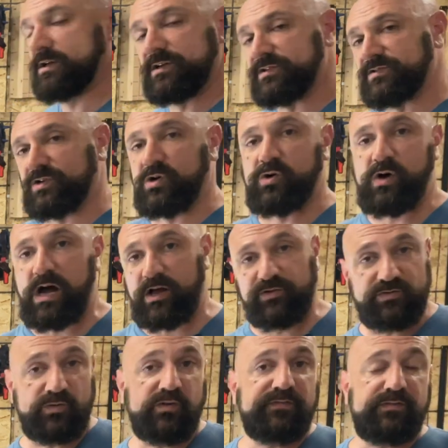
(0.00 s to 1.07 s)
So I'll
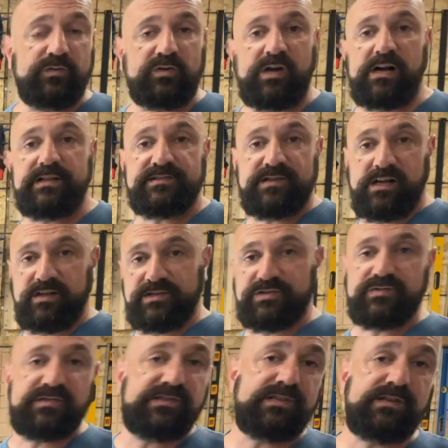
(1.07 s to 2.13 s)
do a few cuts. I'll let
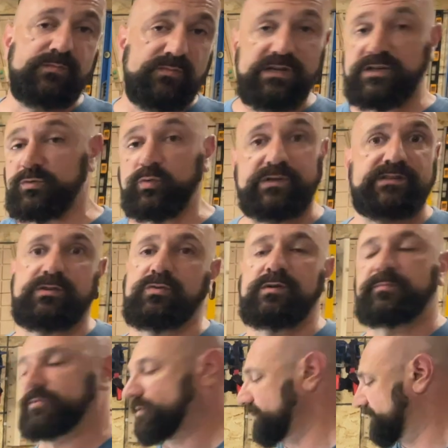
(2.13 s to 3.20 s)
you see me with the
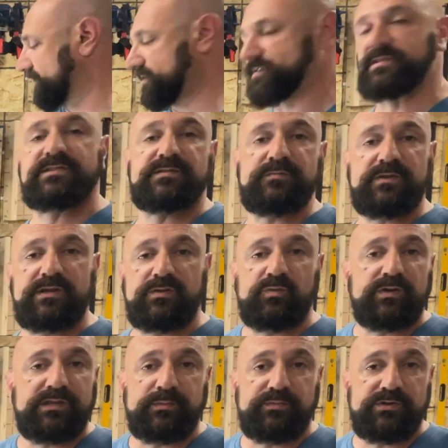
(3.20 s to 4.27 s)
gripper versus me
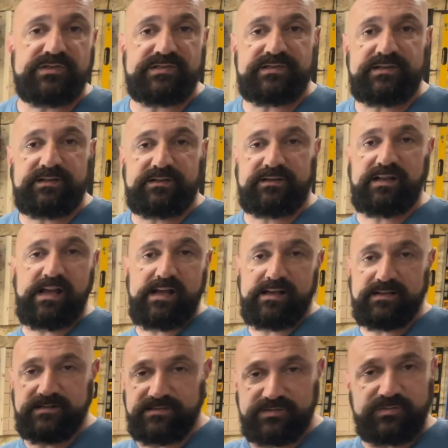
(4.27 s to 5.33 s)
with the push stick,
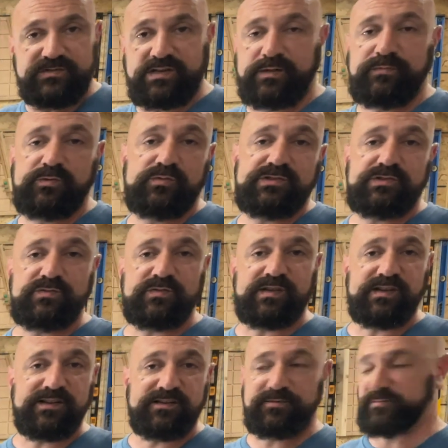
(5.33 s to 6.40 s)
and you tell me what you think,